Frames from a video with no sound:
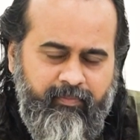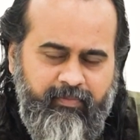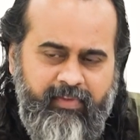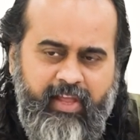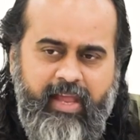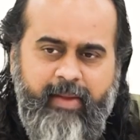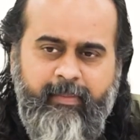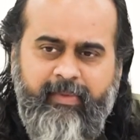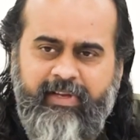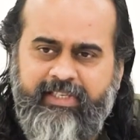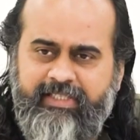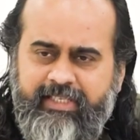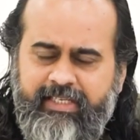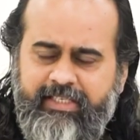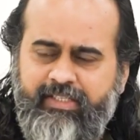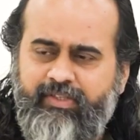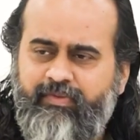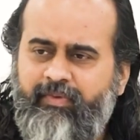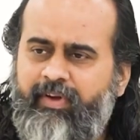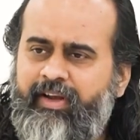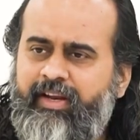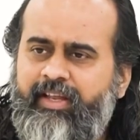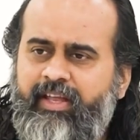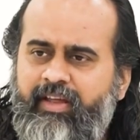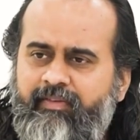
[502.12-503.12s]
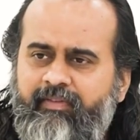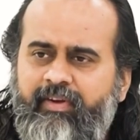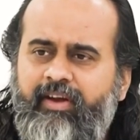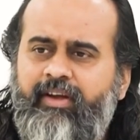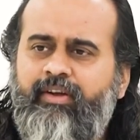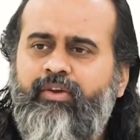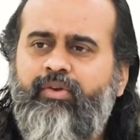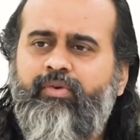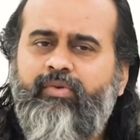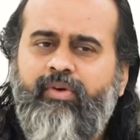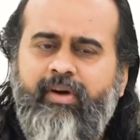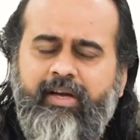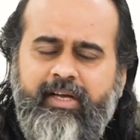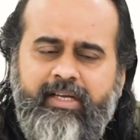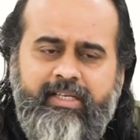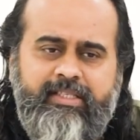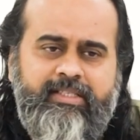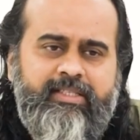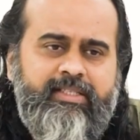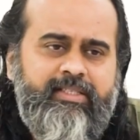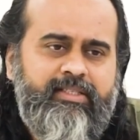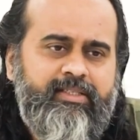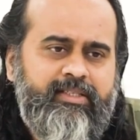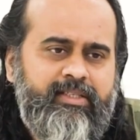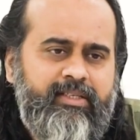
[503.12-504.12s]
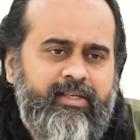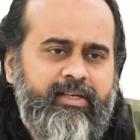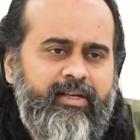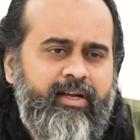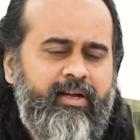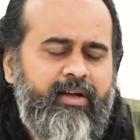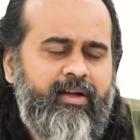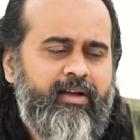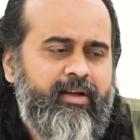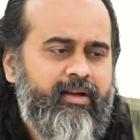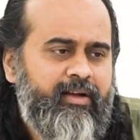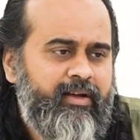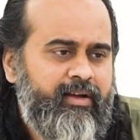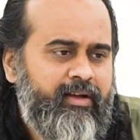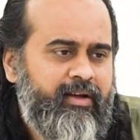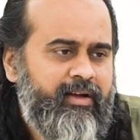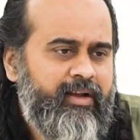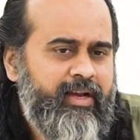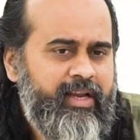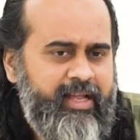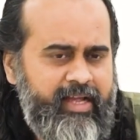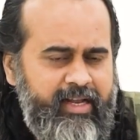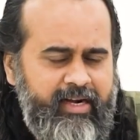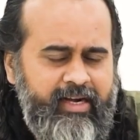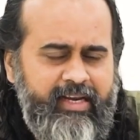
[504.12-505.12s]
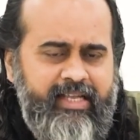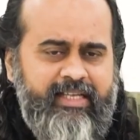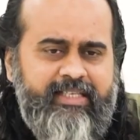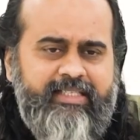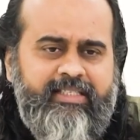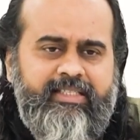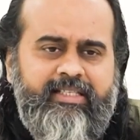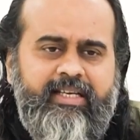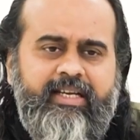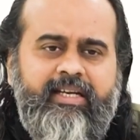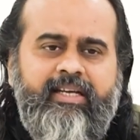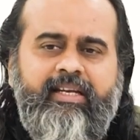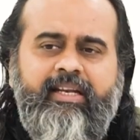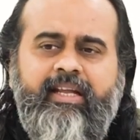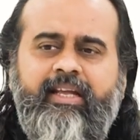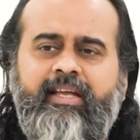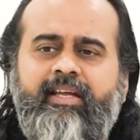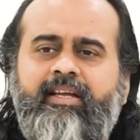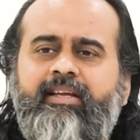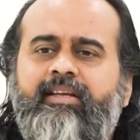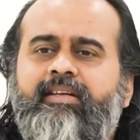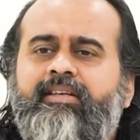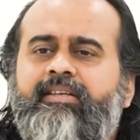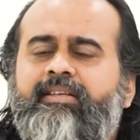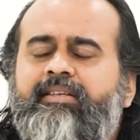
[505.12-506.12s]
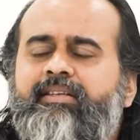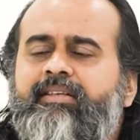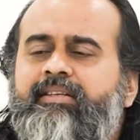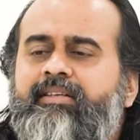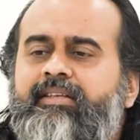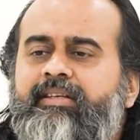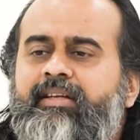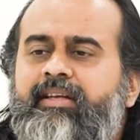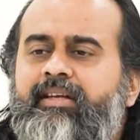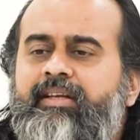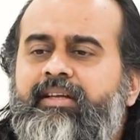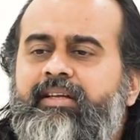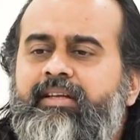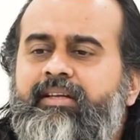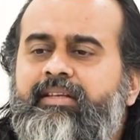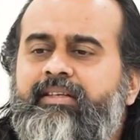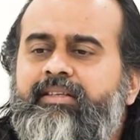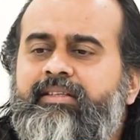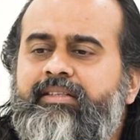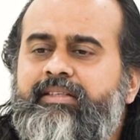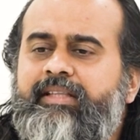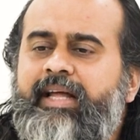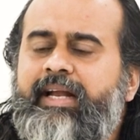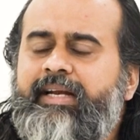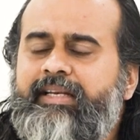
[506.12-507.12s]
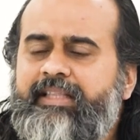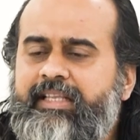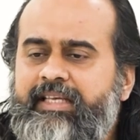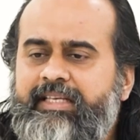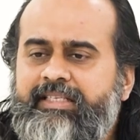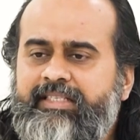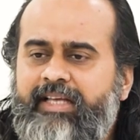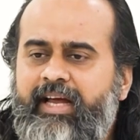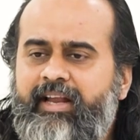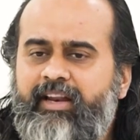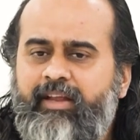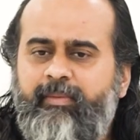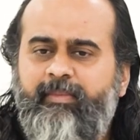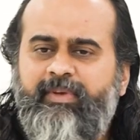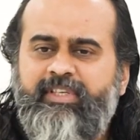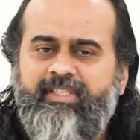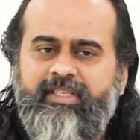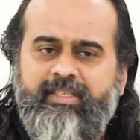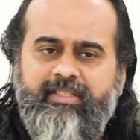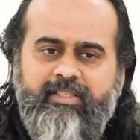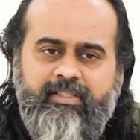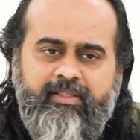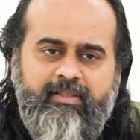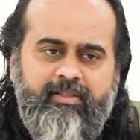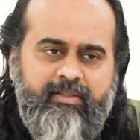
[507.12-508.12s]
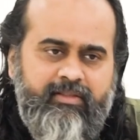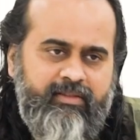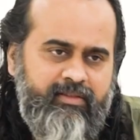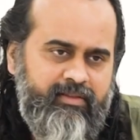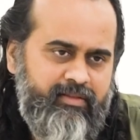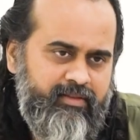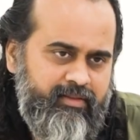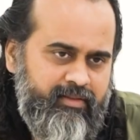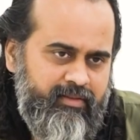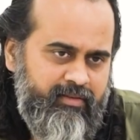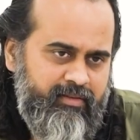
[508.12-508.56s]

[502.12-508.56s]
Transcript: The images were given to us clearly stating that these are images.